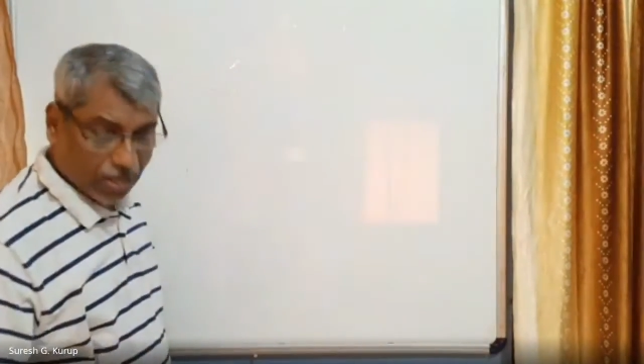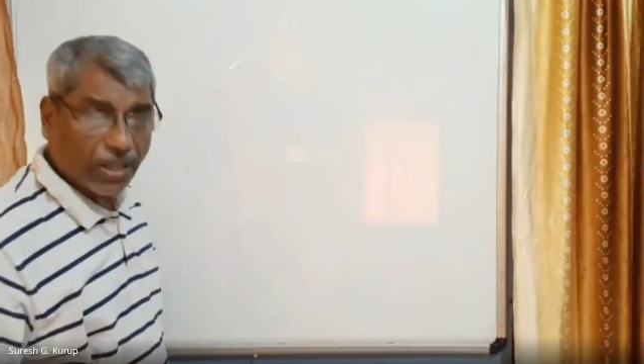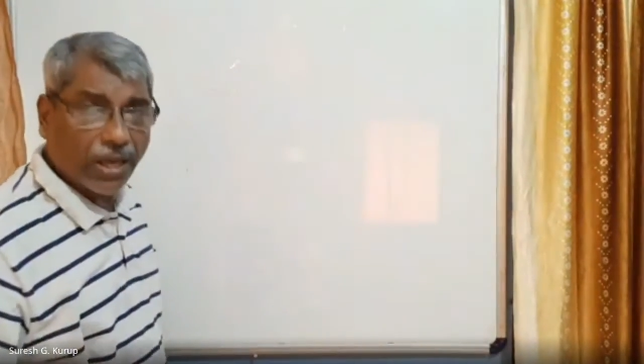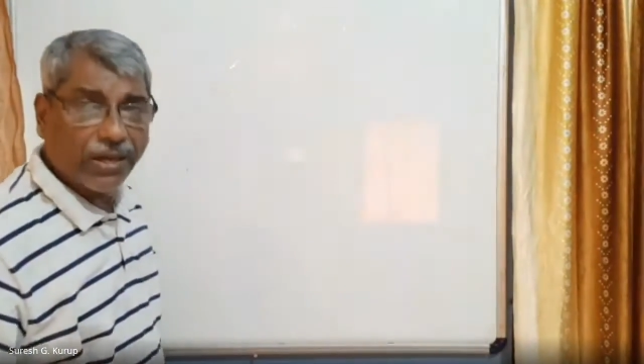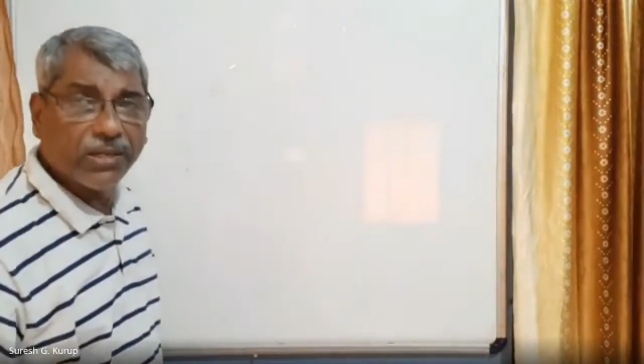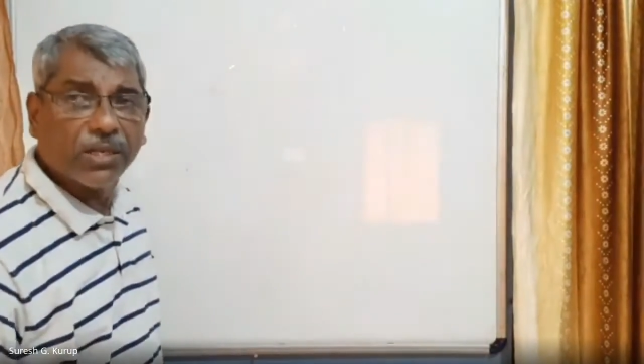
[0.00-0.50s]

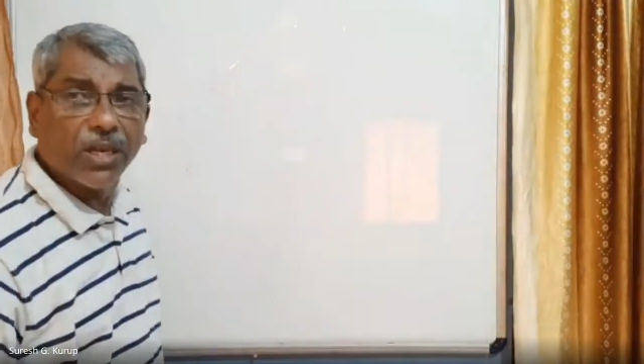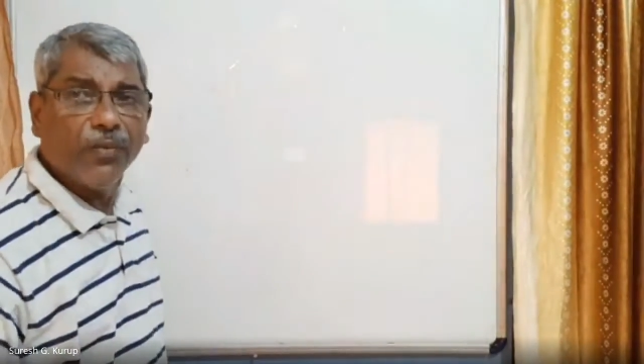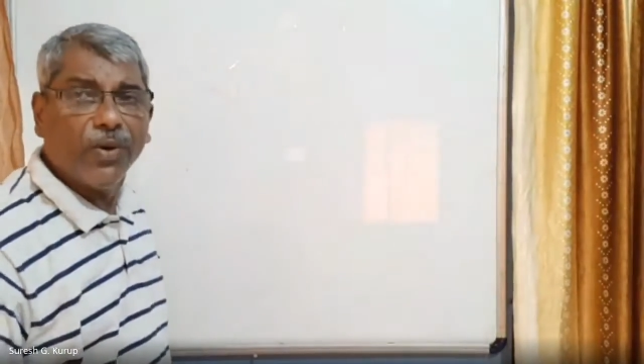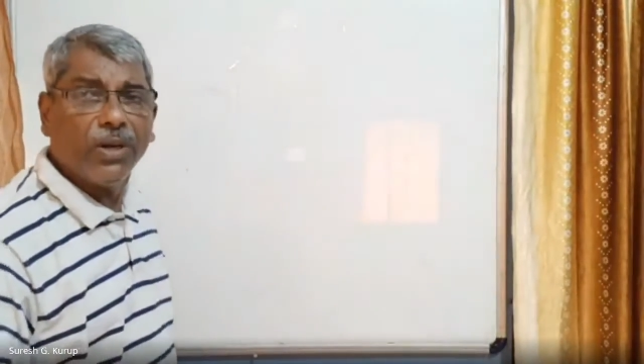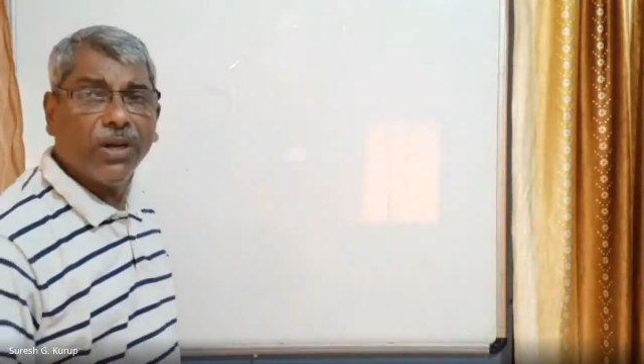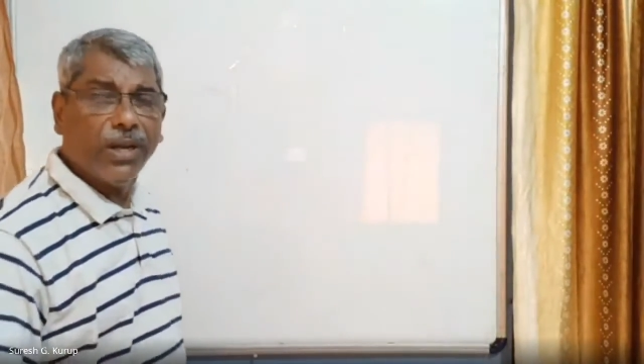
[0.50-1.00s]
that is
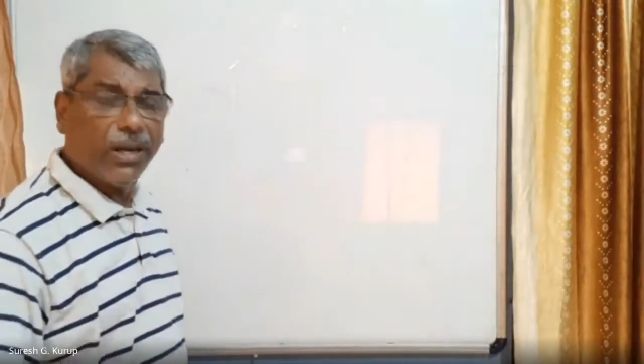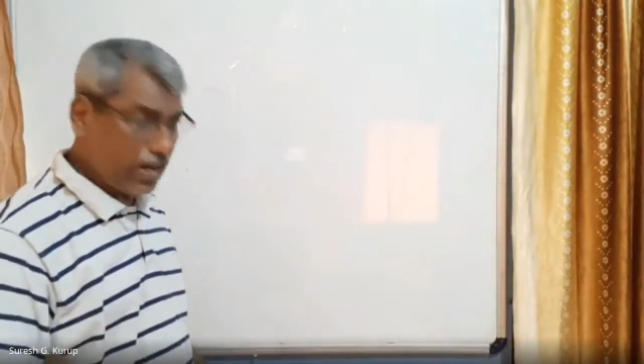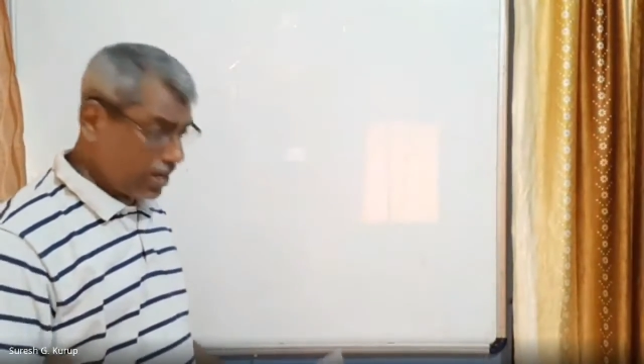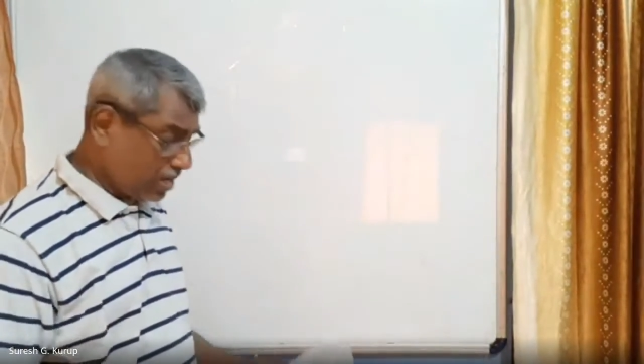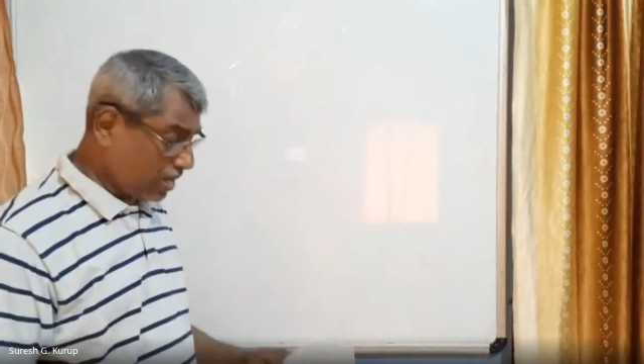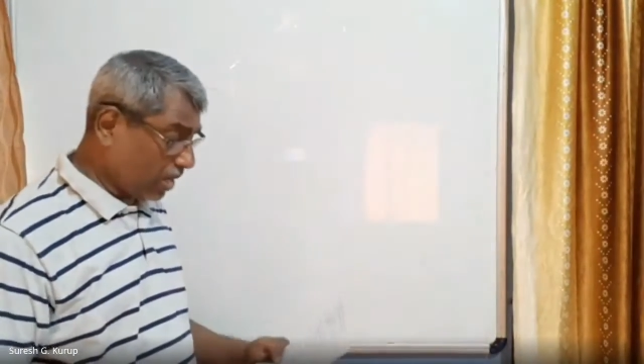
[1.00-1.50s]
given in
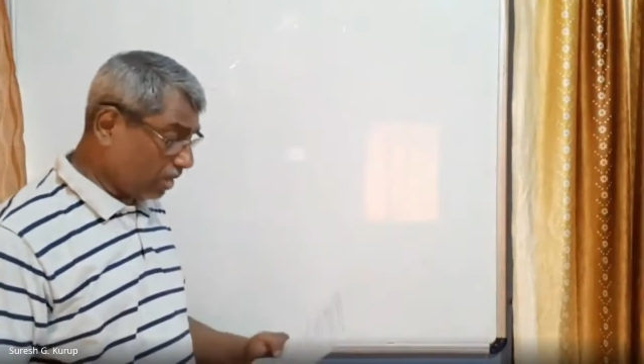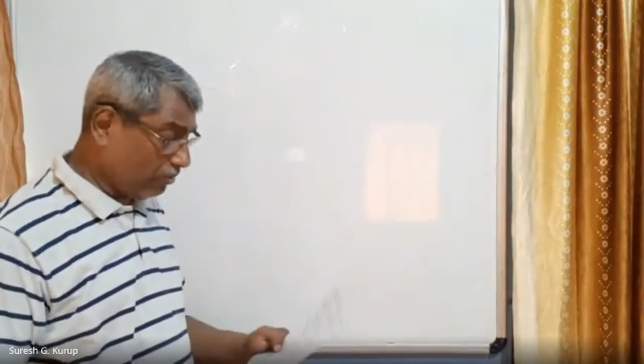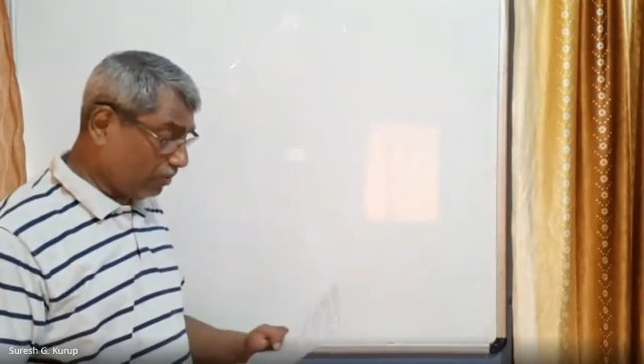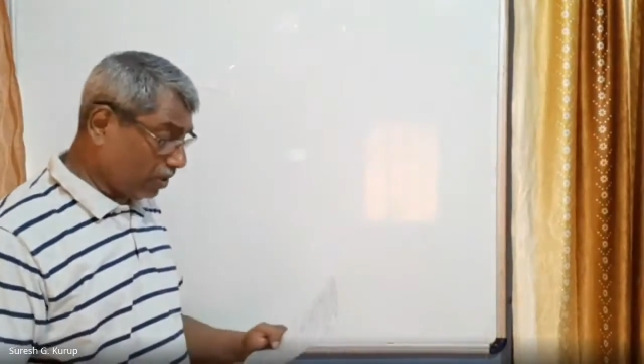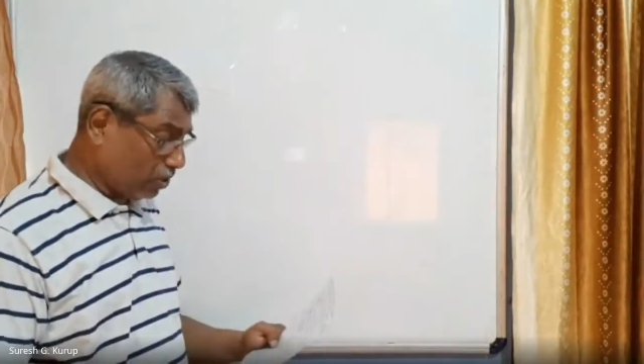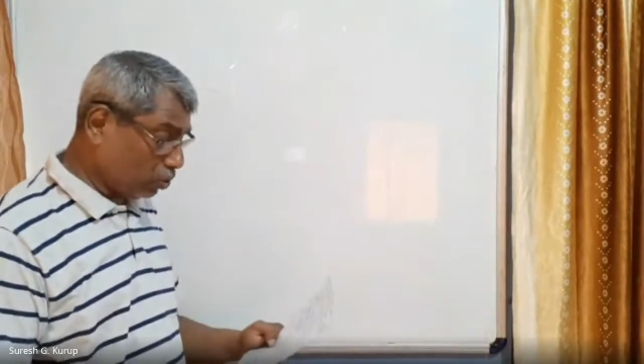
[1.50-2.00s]
a
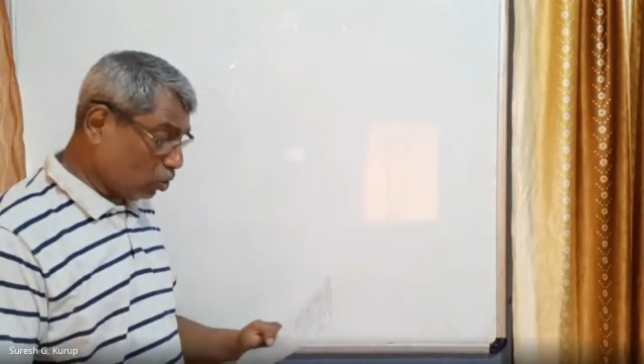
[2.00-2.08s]
reference